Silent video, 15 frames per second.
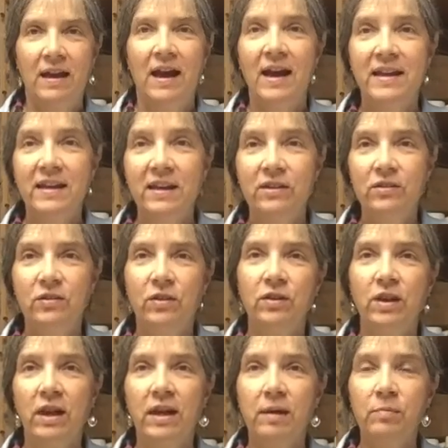Hi kids,
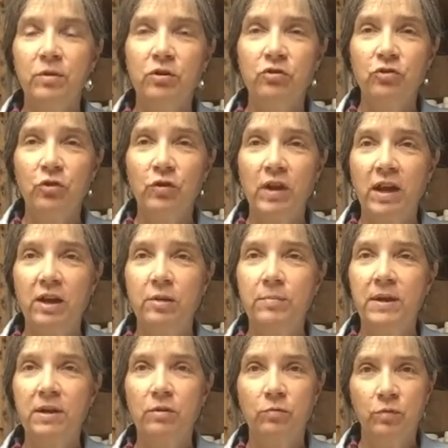today I'm going to show you how to
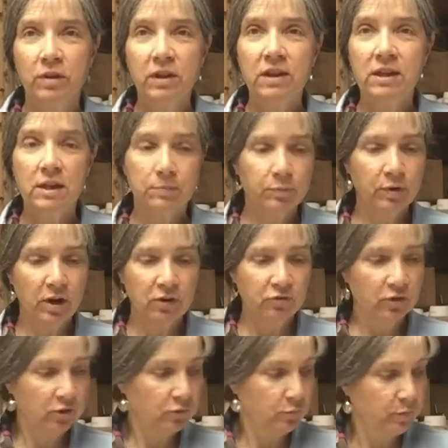make a really neat
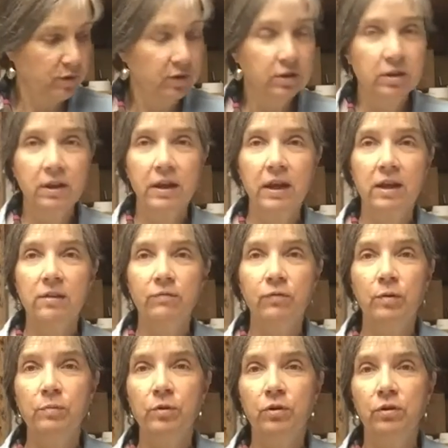project with the clay
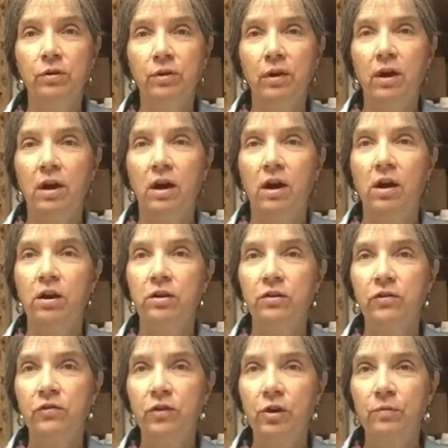from your Art and
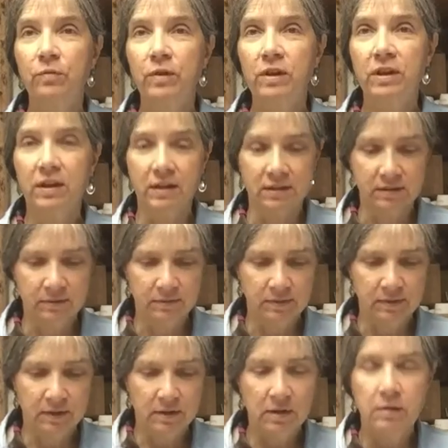Discovery kit.
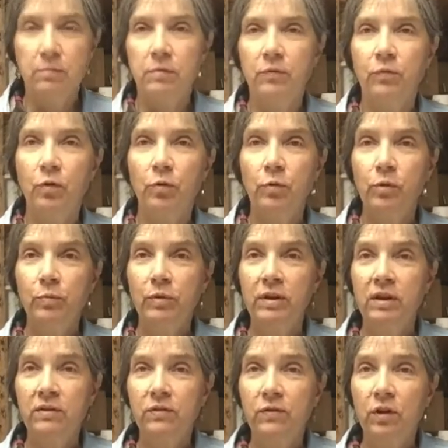Before we
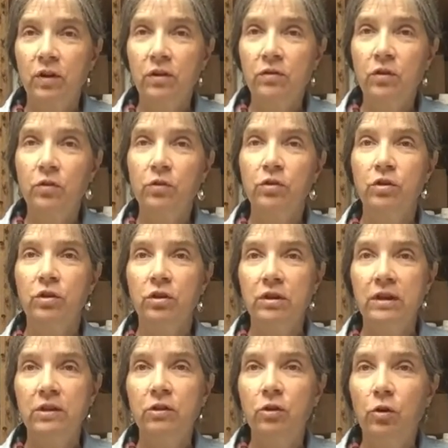get started though, you're going to
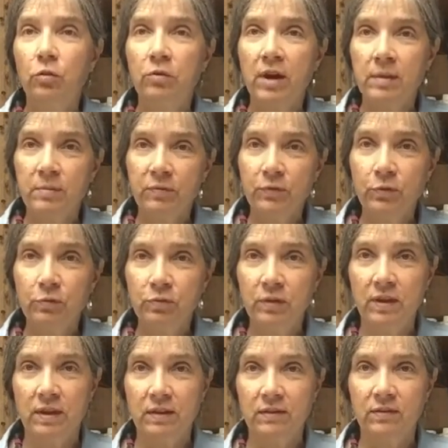need to go grab a few
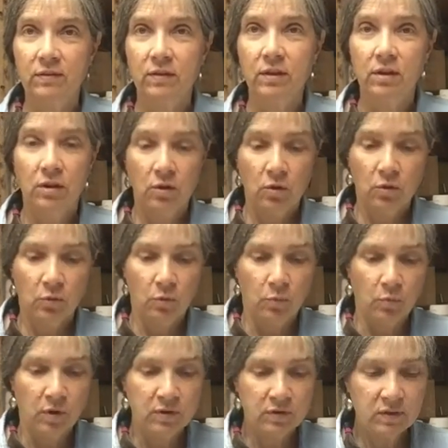things.
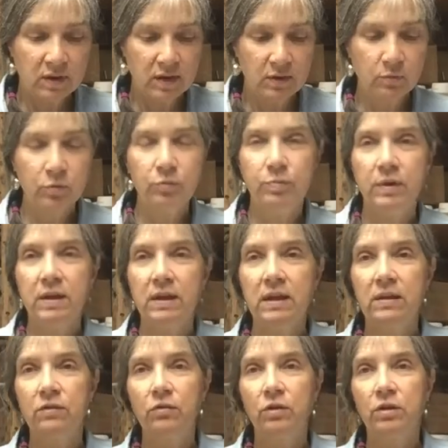One thing would be
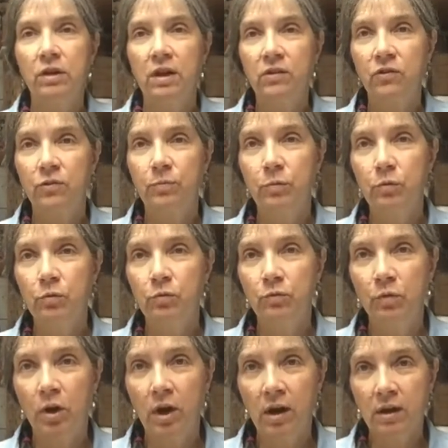either a nice smooth
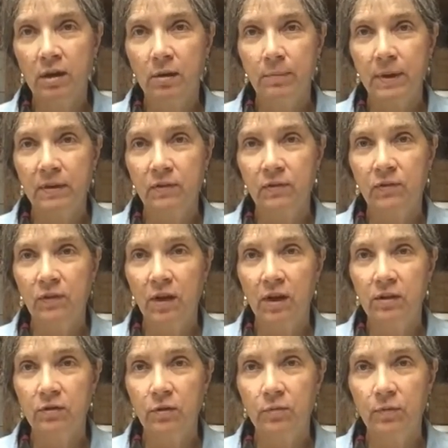rock about the
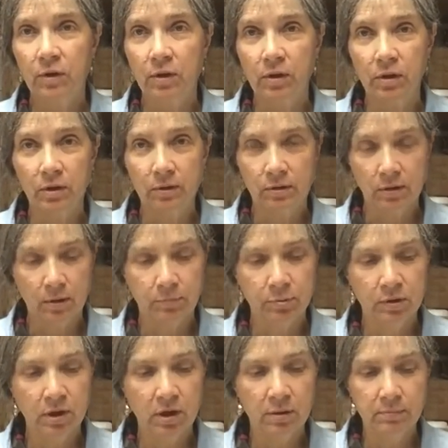size of a
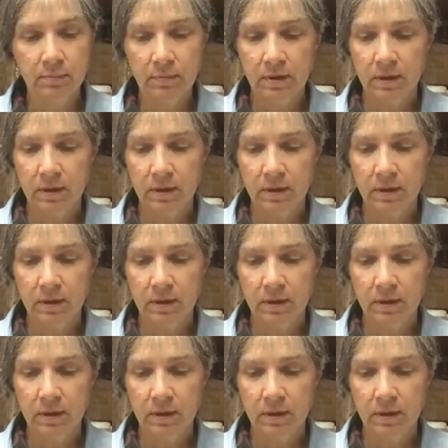plum